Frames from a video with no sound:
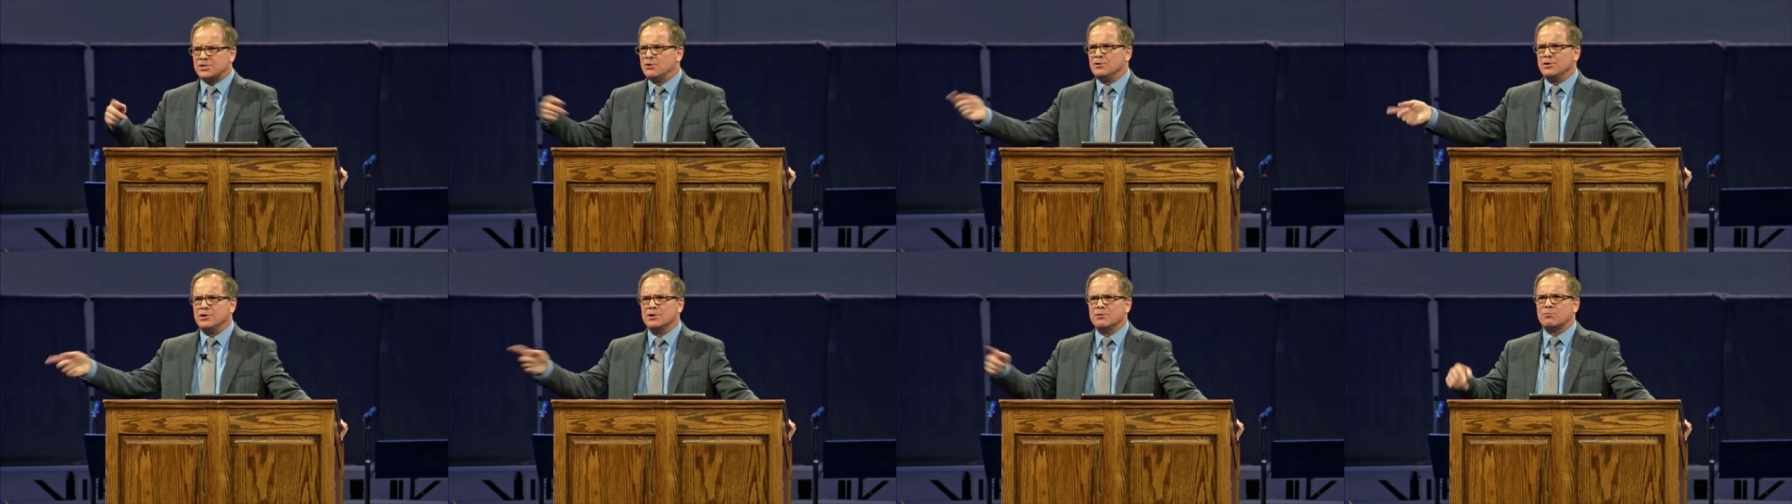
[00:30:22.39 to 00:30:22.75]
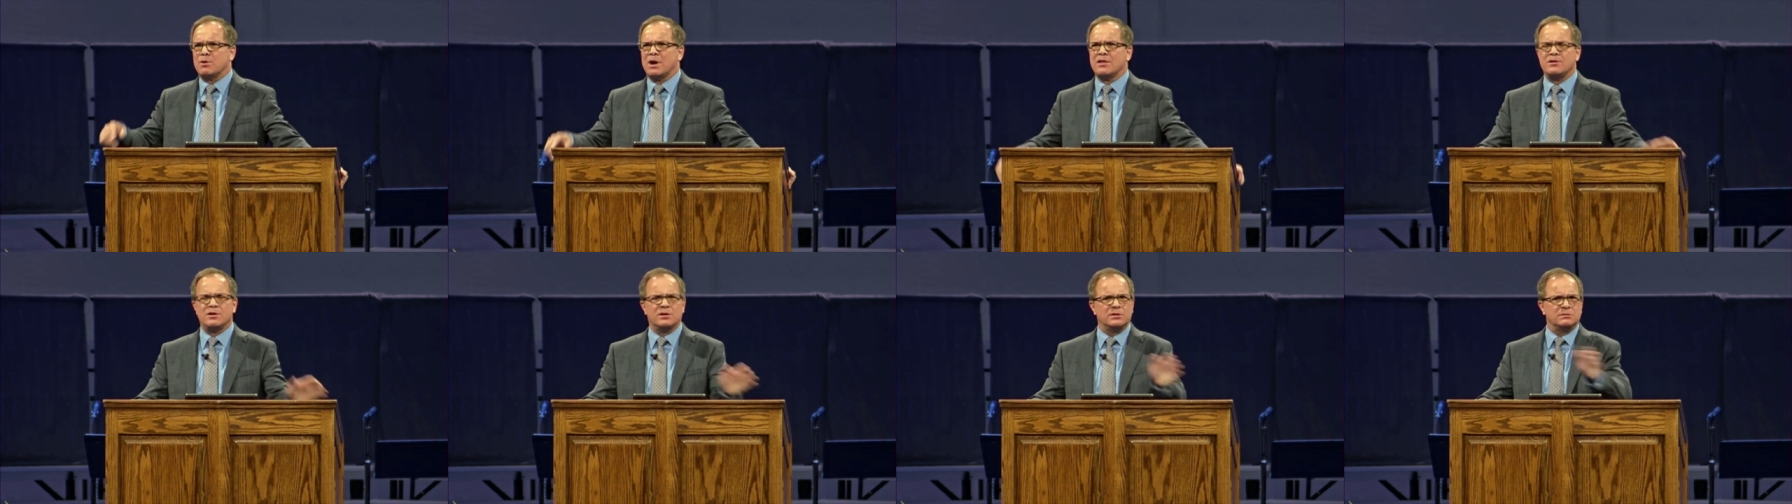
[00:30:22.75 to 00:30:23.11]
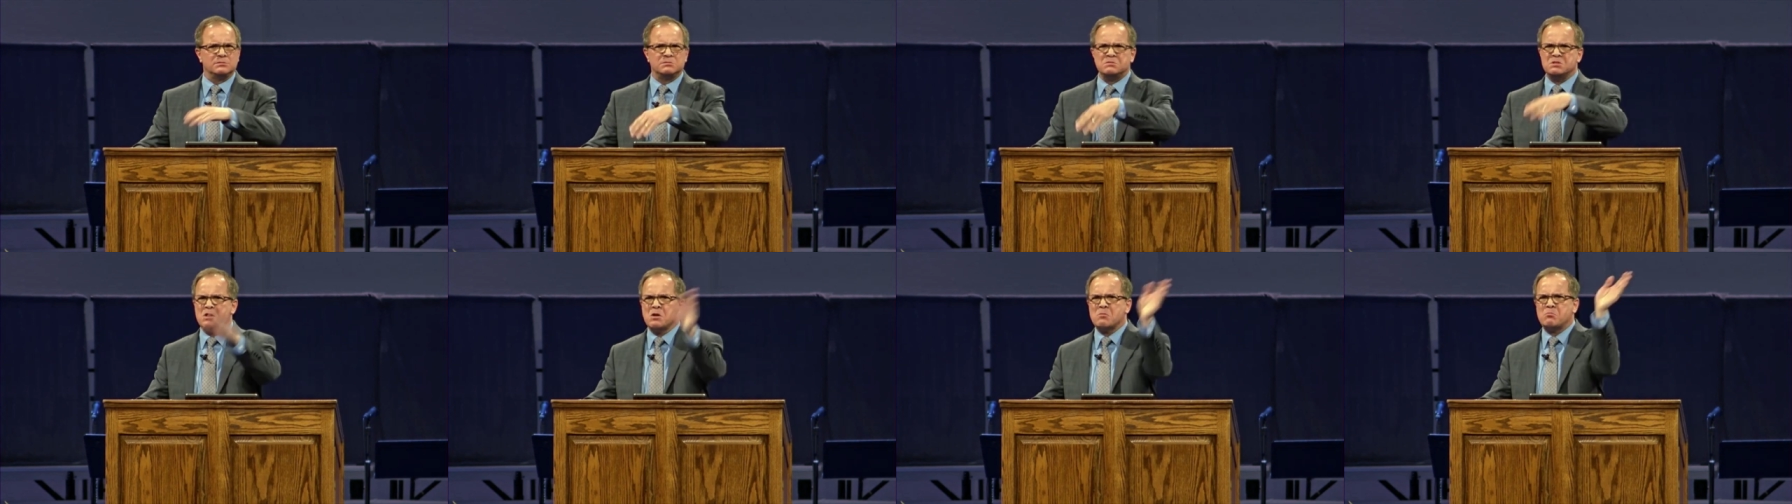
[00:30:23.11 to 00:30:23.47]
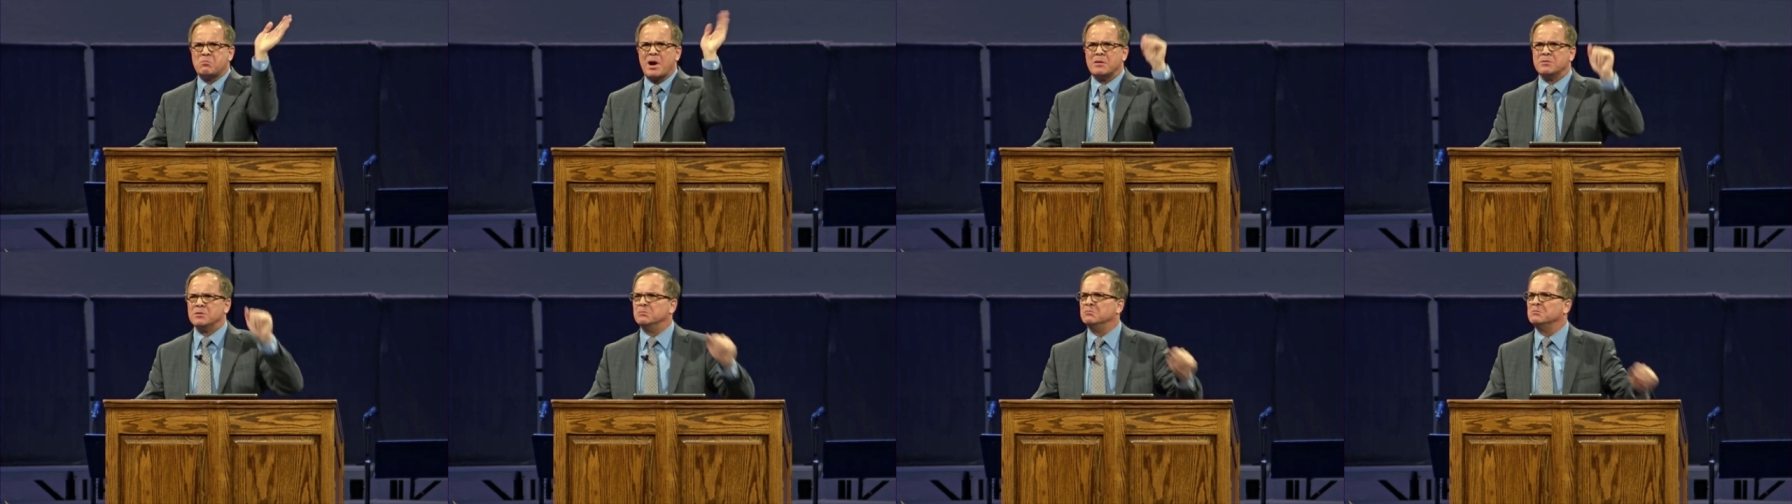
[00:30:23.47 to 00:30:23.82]
you and your brother, no
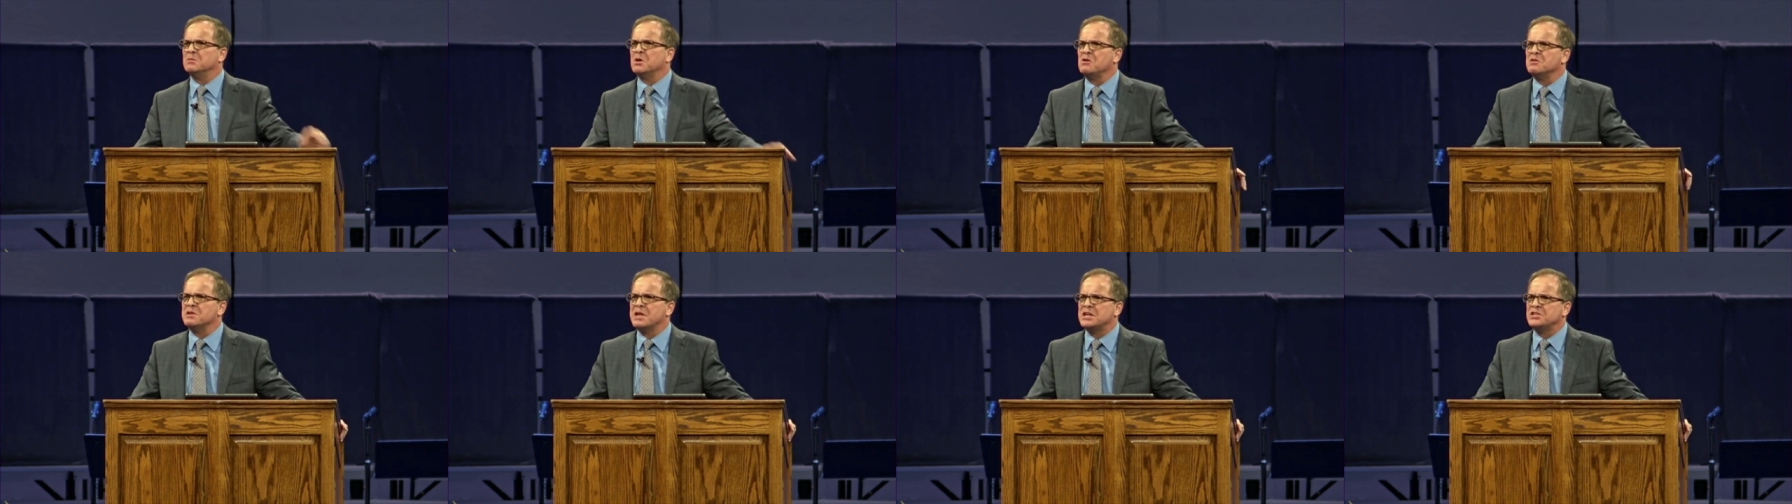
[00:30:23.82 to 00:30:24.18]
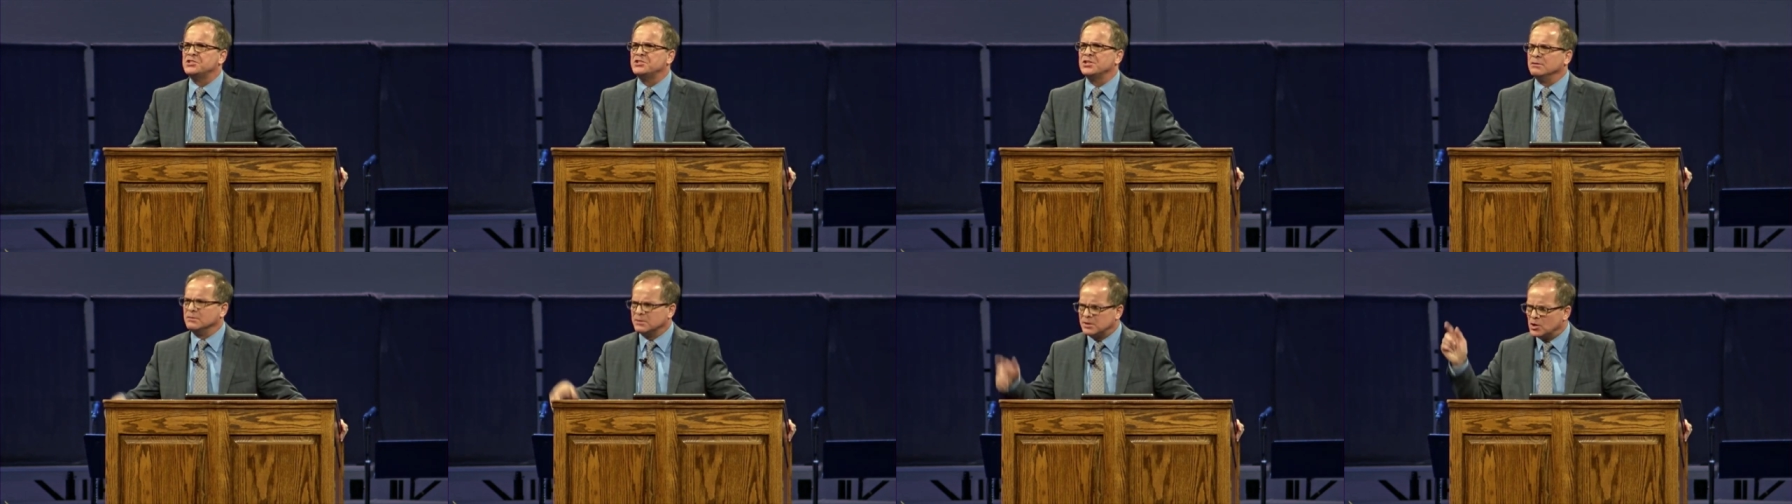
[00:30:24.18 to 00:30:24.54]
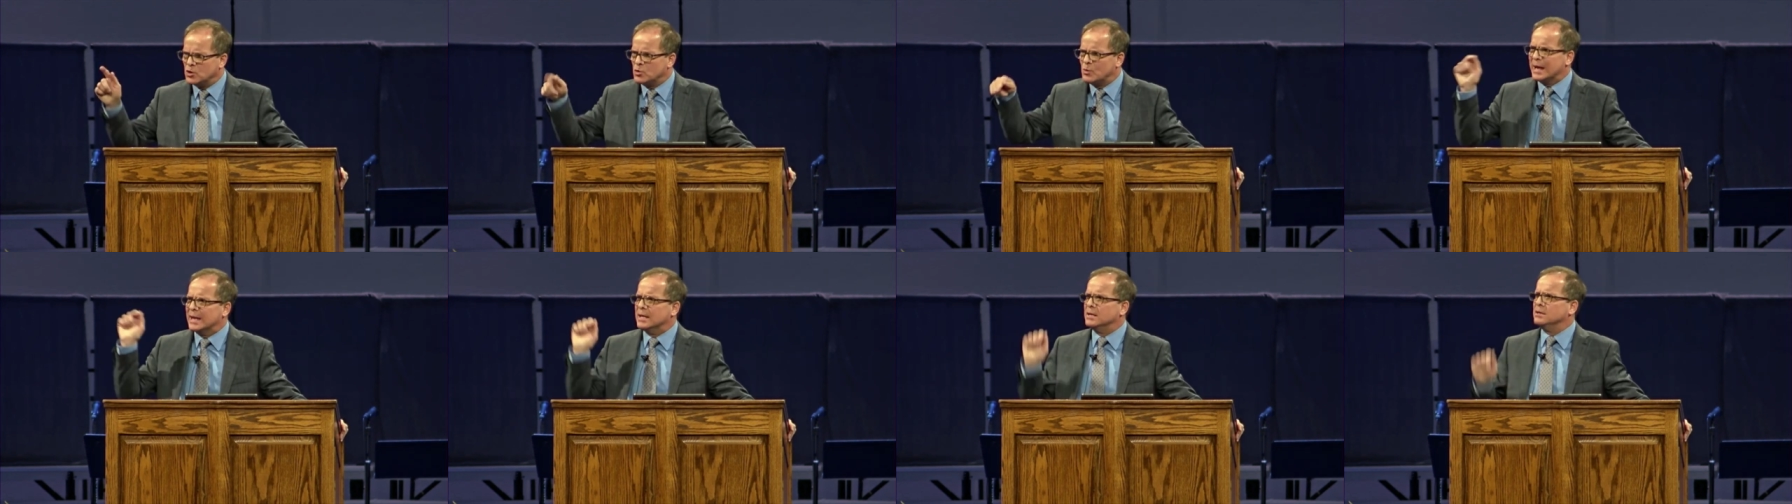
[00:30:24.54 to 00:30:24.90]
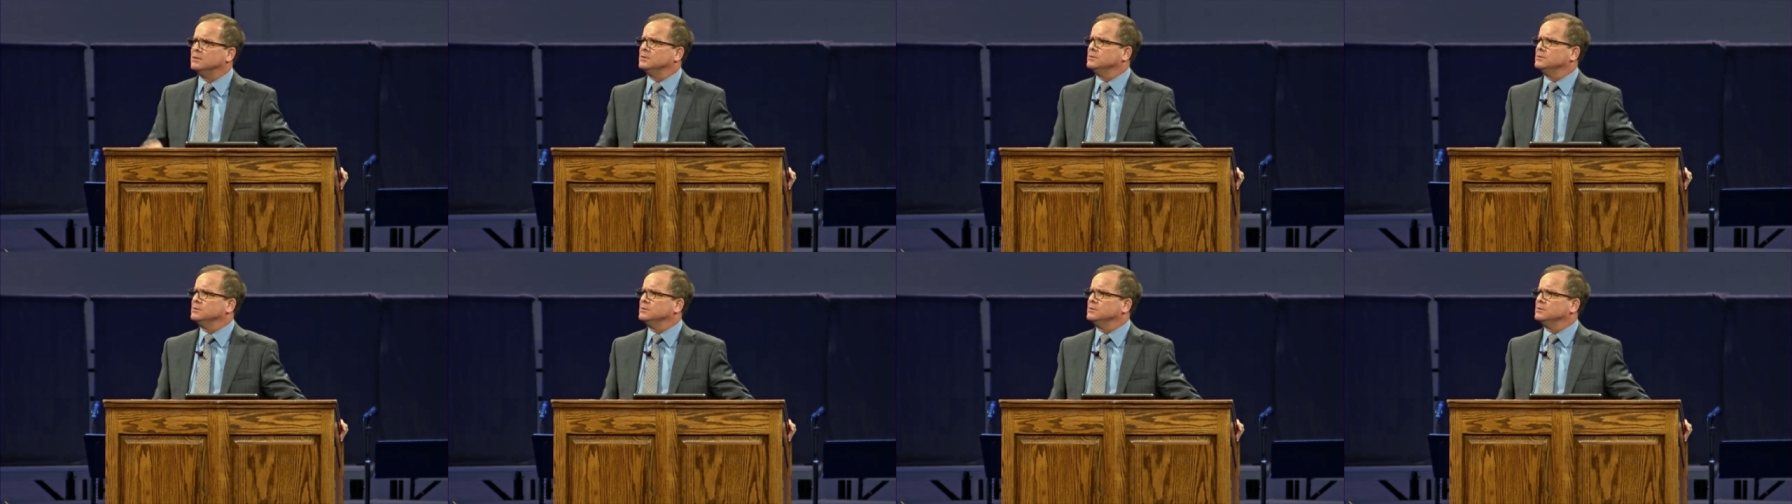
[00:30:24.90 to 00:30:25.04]
problem. Whole nation, you'll win.